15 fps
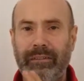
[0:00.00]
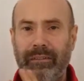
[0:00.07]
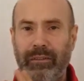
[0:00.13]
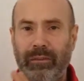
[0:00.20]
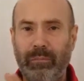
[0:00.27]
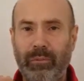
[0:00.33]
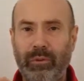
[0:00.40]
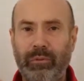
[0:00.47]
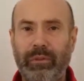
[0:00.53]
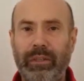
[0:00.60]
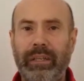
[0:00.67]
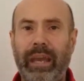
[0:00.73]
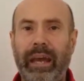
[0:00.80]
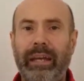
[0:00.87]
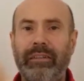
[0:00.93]

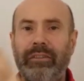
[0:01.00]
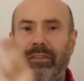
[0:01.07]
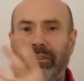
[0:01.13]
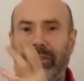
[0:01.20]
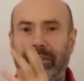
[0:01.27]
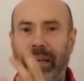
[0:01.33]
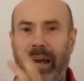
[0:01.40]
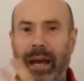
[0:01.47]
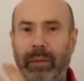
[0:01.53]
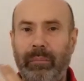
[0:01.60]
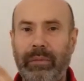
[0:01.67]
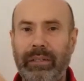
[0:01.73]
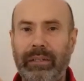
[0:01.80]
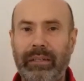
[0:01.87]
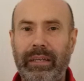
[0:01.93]
Communication is
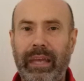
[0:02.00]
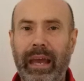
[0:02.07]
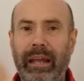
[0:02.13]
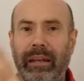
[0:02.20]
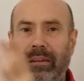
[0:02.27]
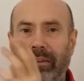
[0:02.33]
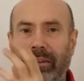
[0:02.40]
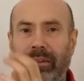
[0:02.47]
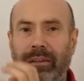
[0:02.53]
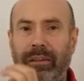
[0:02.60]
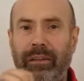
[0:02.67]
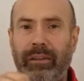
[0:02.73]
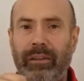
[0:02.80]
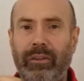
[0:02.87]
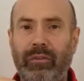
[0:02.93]
happening again
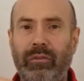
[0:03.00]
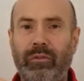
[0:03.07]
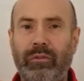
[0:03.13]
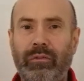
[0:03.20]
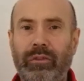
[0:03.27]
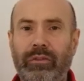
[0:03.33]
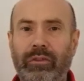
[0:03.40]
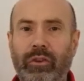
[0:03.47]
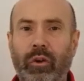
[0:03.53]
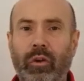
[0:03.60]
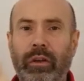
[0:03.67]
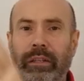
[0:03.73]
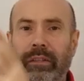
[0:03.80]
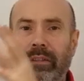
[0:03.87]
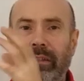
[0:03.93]
through the
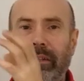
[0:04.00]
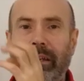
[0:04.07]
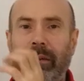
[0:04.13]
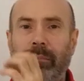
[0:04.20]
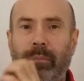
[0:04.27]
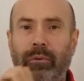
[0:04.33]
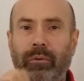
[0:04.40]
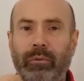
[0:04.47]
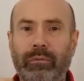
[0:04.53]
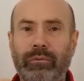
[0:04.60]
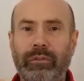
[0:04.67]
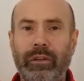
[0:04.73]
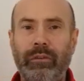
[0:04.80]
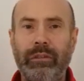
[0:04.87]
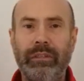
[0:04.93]
solids in it, but
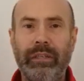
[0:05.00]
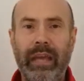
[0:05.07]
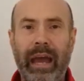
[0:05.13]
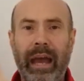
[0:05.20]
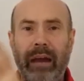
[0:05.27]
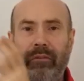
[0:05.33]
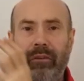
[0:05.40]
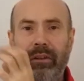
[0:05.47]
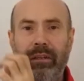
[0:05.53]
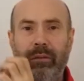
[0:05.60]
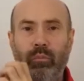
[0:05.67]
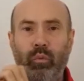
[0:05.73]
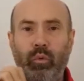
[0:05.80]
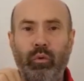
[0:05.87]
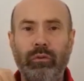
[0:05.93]
also is carried
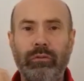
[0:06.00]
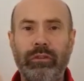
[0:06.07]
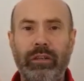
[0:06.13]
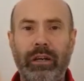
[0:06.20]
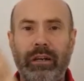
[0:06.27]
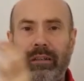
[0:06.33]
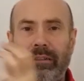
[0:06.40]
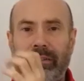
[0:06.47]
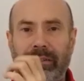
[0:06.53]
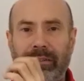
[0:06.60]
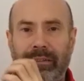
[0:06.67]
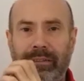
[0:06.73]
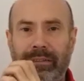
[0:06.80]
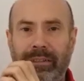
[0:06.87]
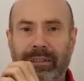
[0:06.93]
in water
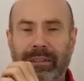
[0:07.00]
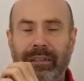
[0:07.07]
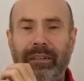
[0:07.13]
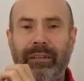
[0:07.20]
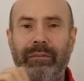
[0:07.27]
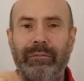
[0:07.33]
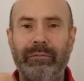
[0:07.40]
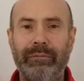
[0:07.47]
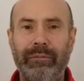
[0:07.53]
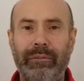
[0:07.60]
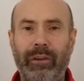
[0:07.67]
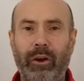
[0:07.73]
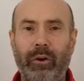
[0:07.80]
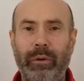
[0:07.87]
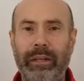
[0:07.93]
and
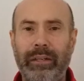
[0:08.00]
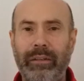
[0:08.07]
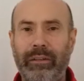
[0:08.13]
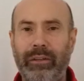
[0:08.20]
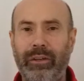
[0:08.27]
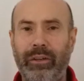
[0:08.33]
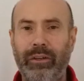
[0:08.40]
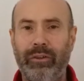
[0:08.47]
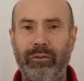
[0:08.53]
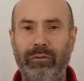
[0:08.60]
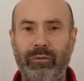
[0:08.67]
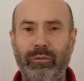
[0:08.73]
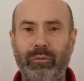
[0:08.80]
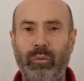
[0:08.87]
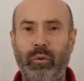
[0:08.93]
flowing
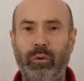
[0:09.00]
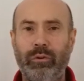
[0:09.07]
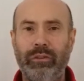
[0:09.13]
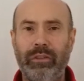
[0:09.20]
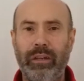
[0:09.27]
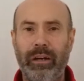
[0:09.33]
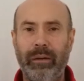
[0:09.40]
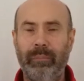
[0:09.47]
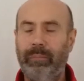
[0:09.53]
through water.